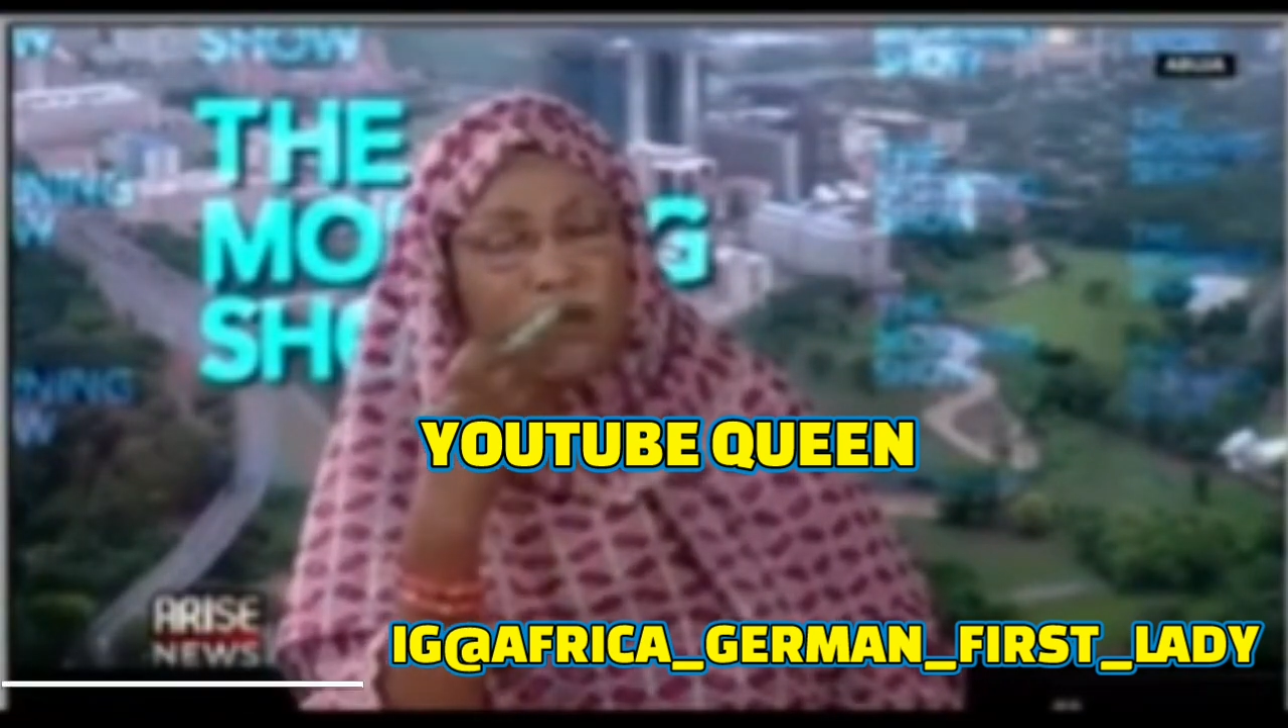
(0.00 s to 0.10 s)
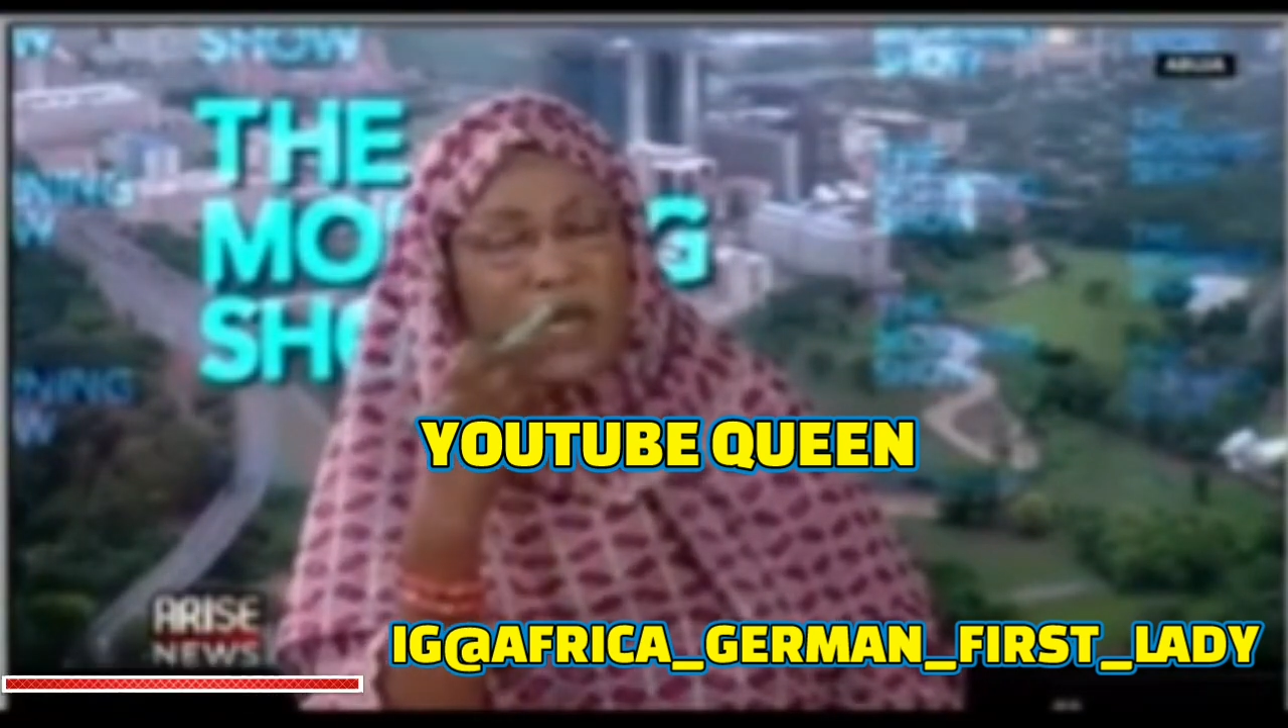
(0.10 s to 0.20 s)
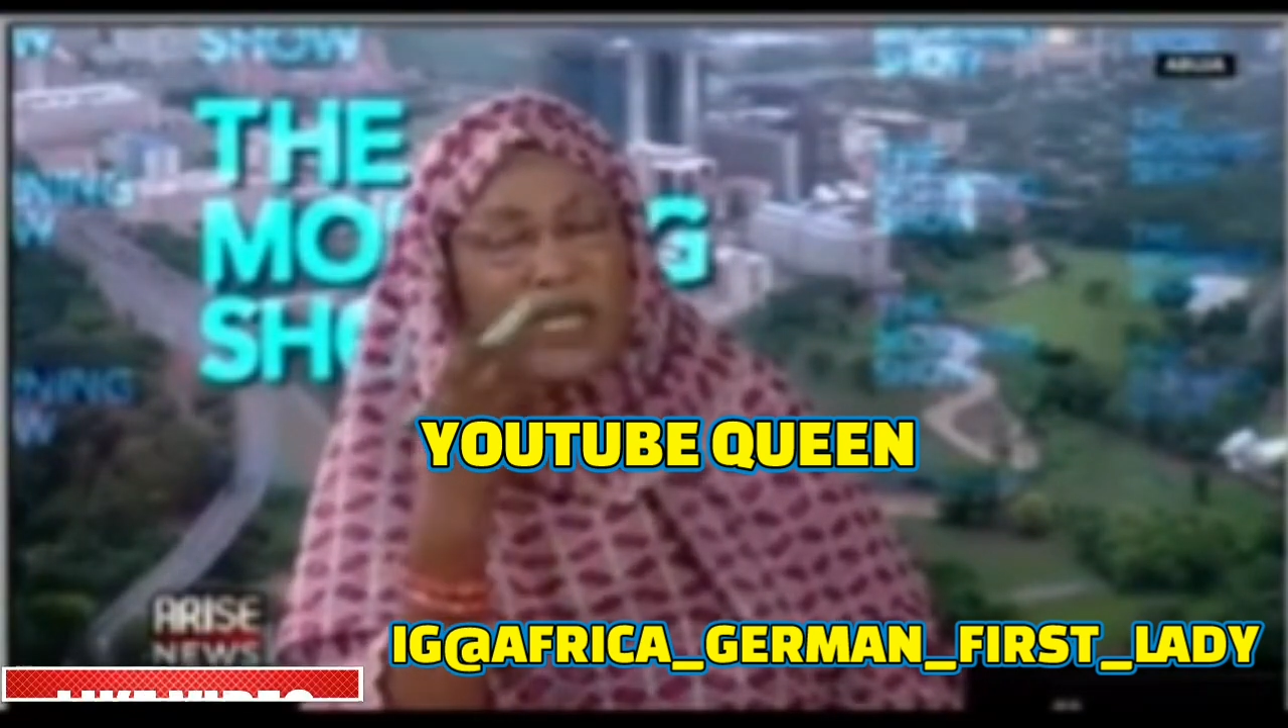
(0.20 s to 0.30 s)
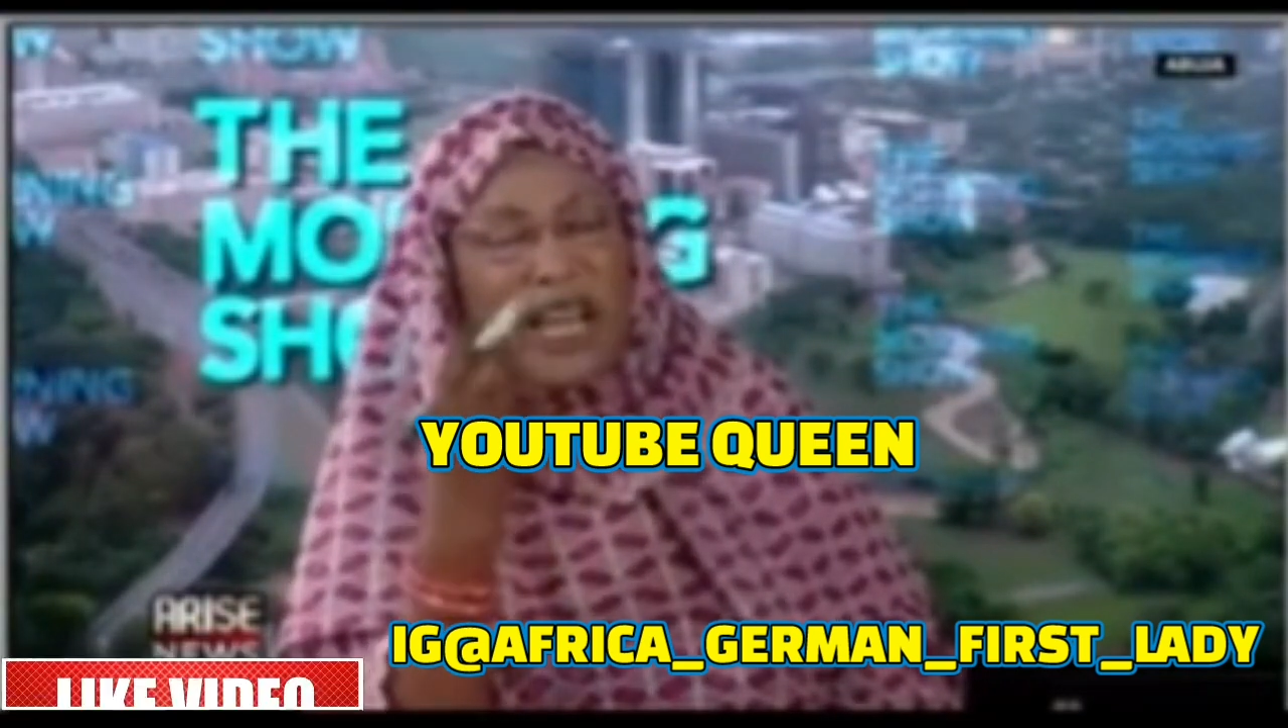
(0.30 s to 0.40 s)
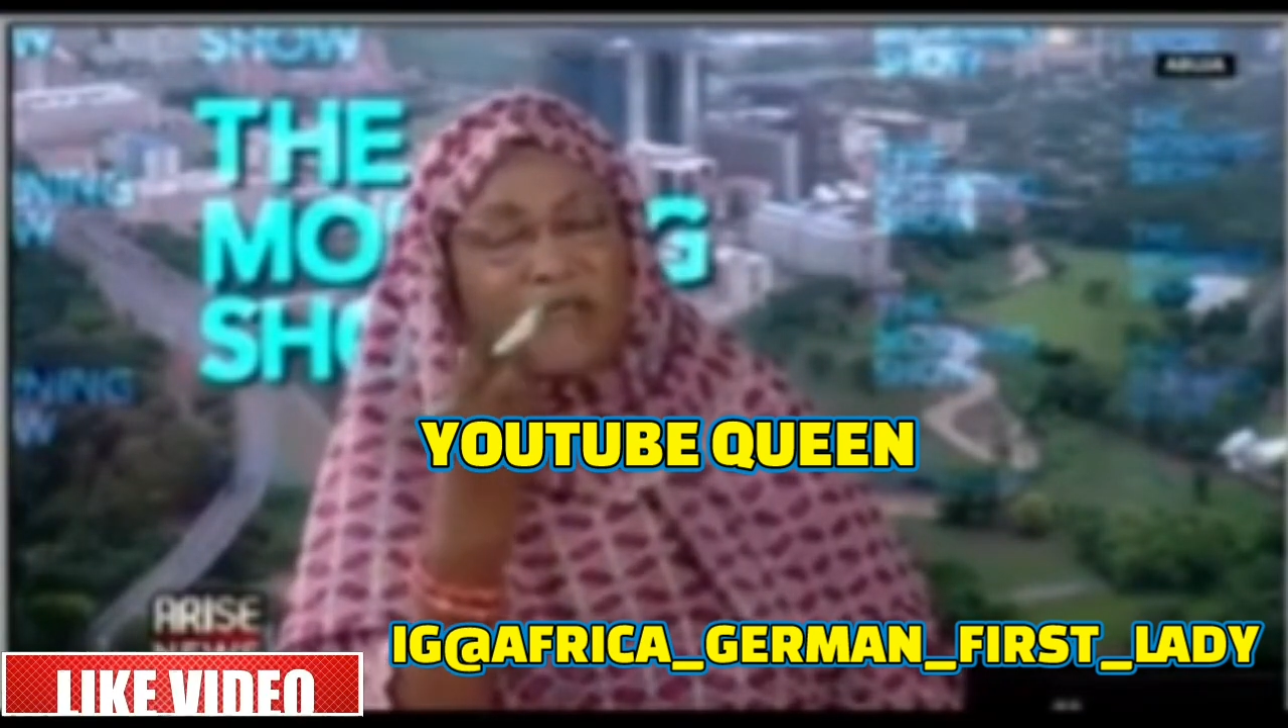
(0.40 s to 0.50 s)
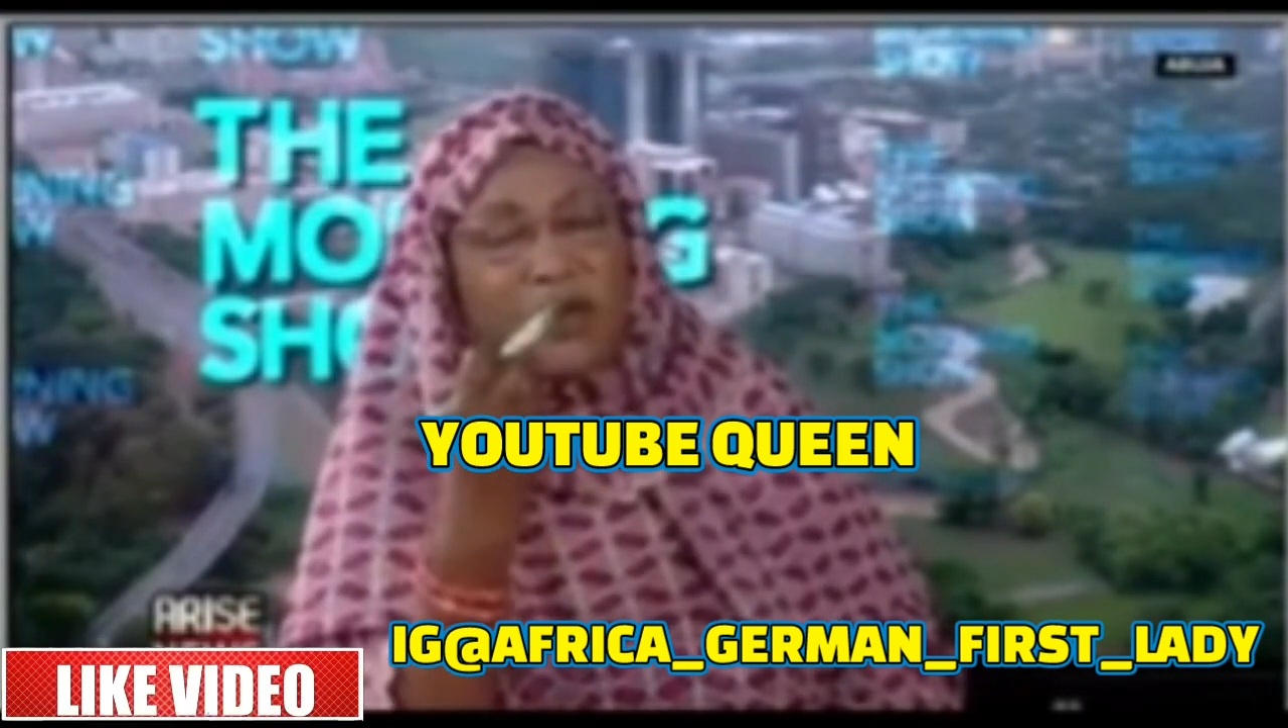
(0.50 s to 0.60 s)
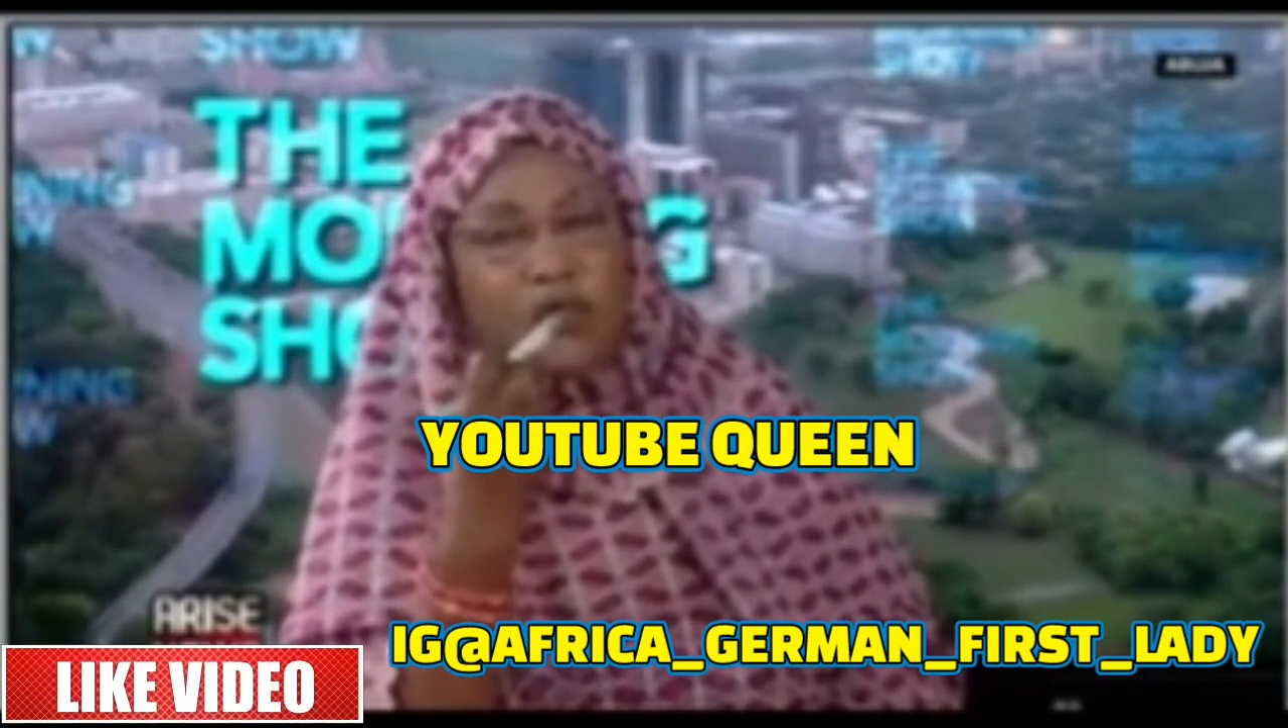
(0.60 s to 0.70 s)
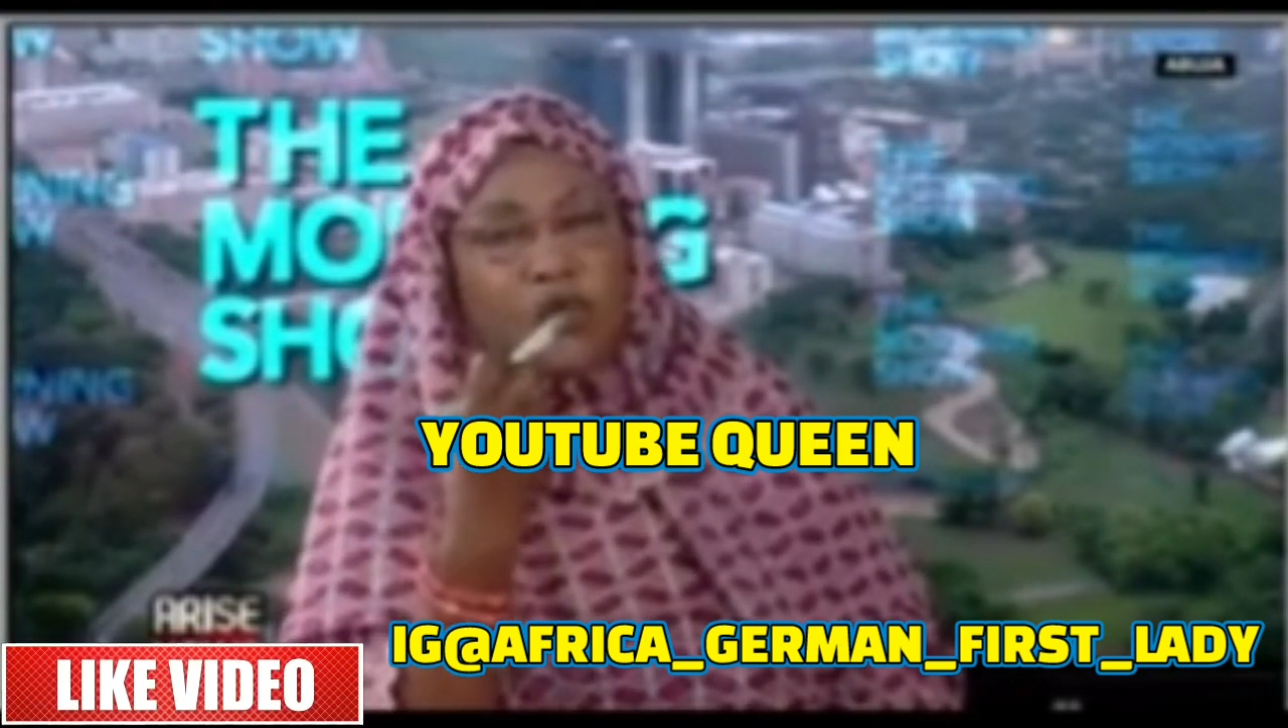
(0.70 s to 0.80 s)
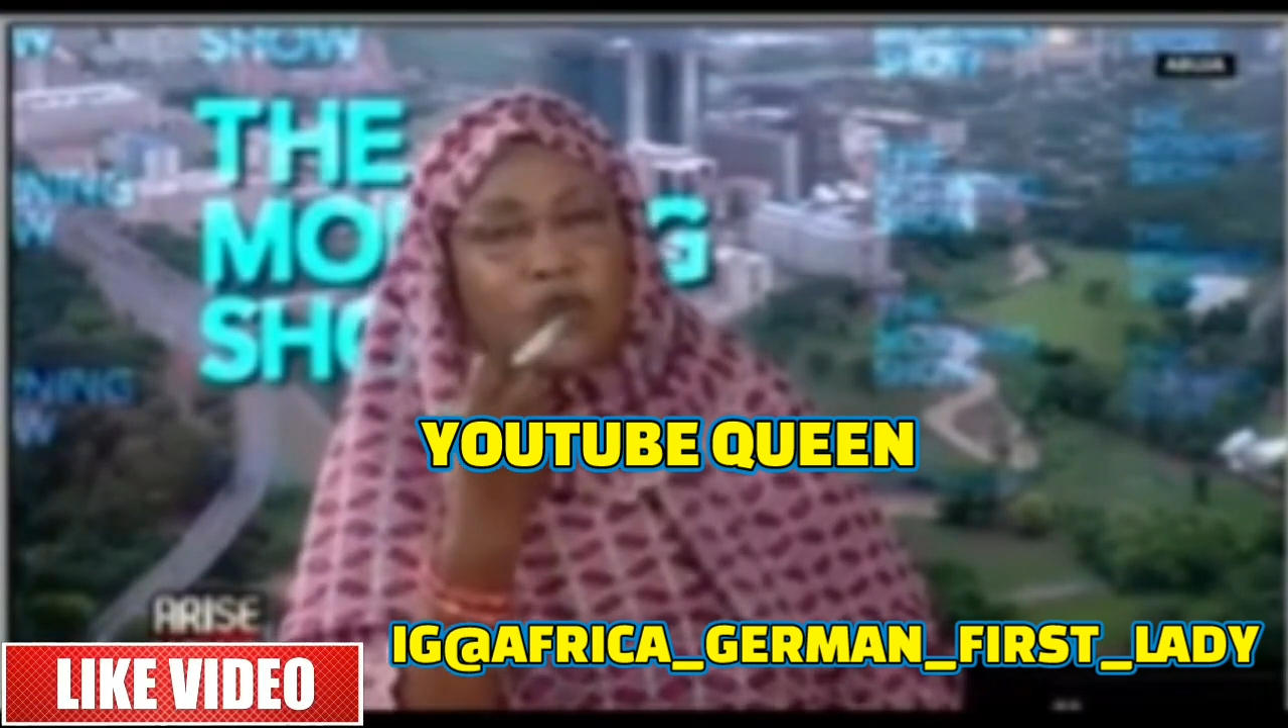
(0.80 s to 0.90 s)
bedeviled